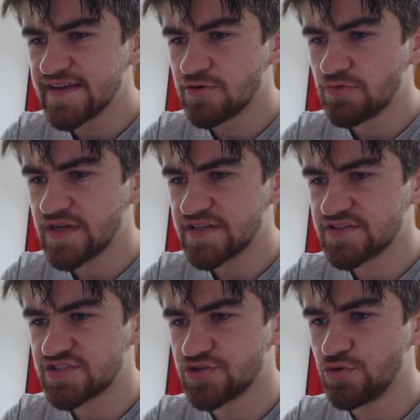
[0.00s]

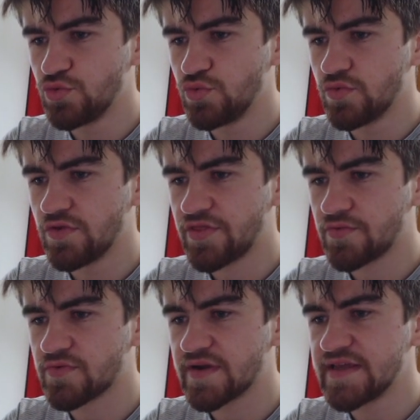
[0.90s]
1, 2,
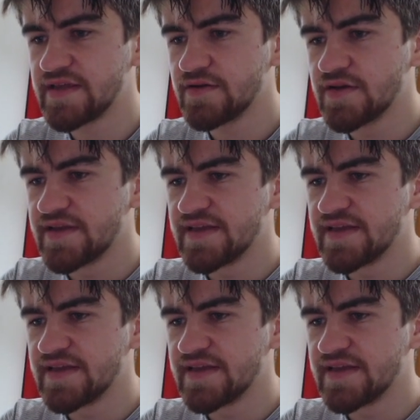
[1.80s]
3,